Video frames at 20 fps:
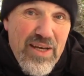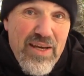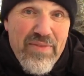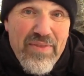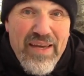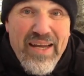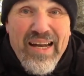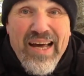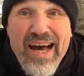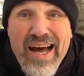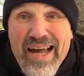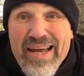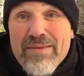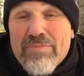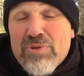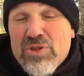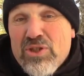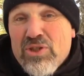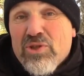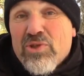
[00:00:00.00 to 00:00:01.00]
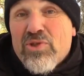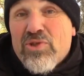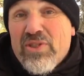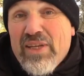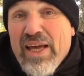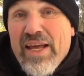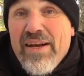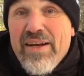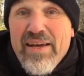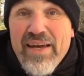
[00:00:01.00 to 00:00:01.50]
that I am still
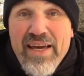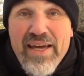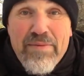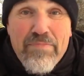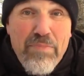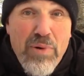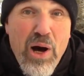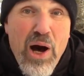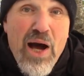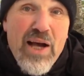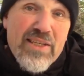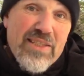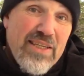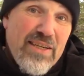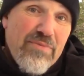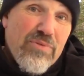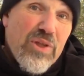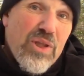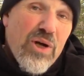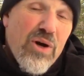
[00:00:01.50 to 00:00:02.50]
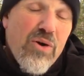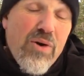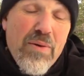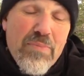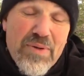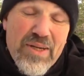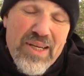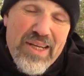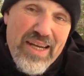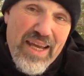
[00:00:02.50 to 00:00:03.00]
sent a box even though
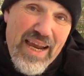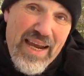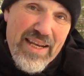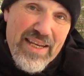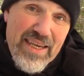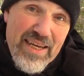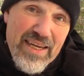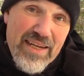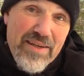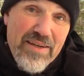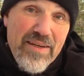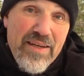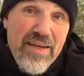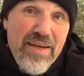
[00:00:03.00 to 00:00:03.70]
I'm Canadian.